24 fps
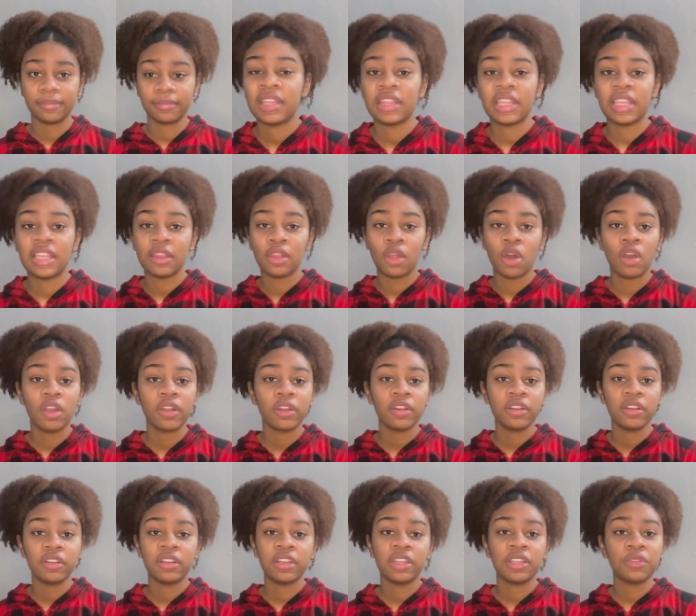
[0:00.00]
The
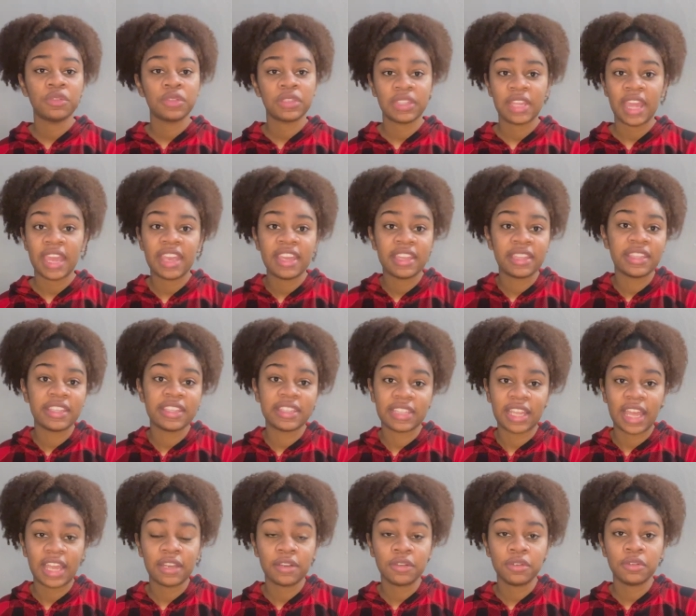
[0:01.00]
longer you stay in this
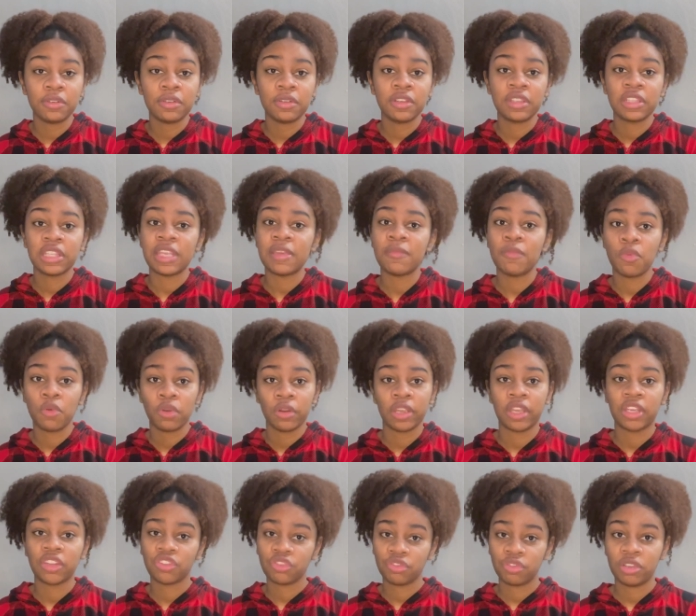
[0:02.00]
cycle, the more
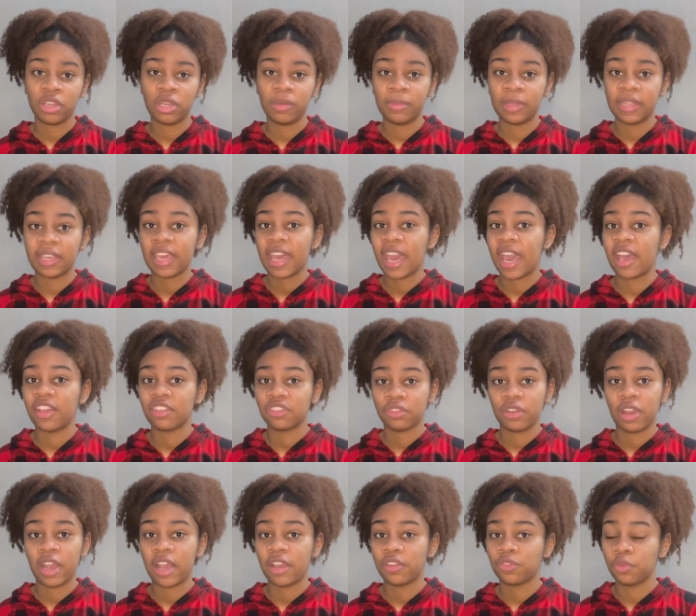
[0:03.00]
extreme the cash
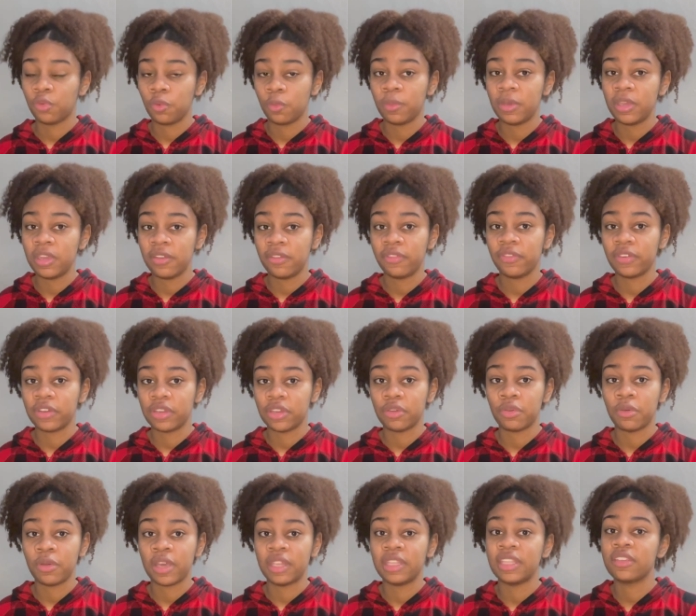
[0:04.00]
crash will be for you.
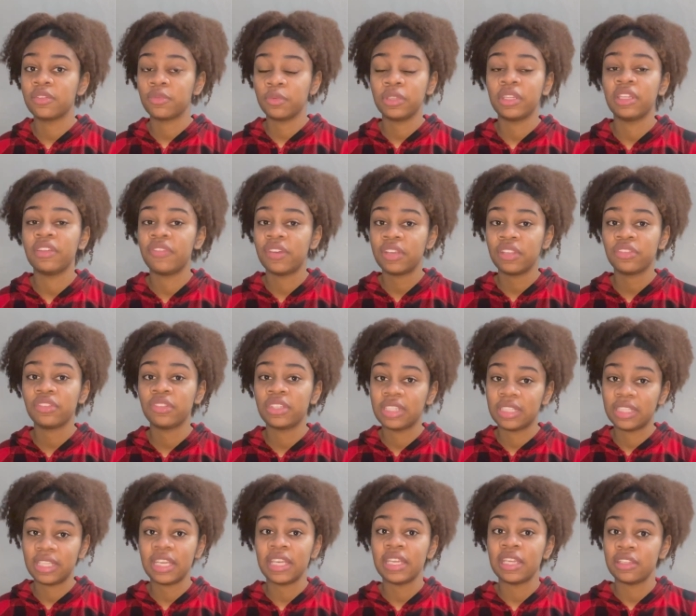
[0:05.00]
And this will eventually
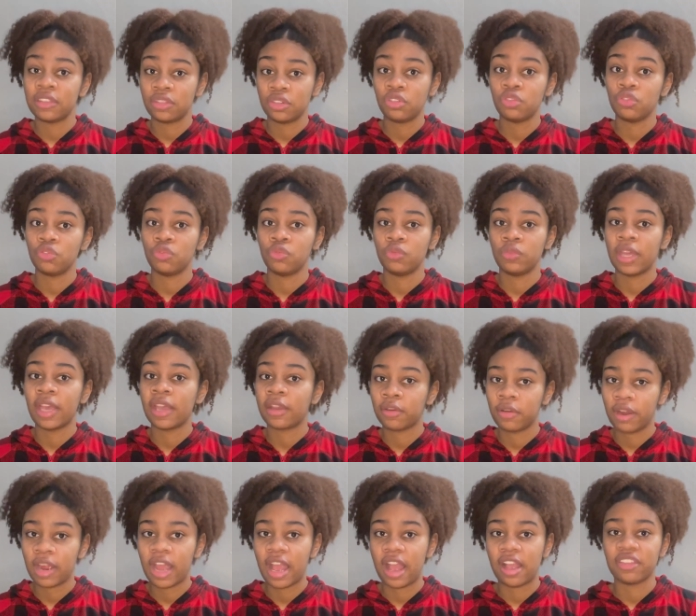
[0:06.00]
lead to that
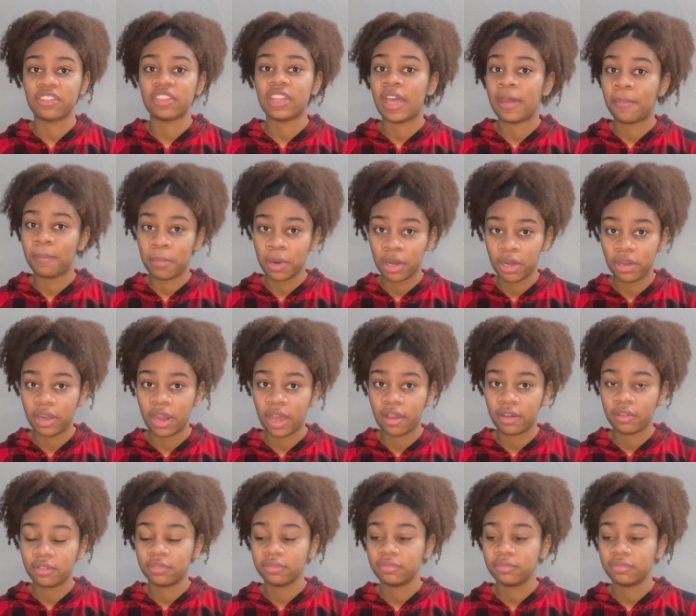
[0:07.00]
crash, that burnout.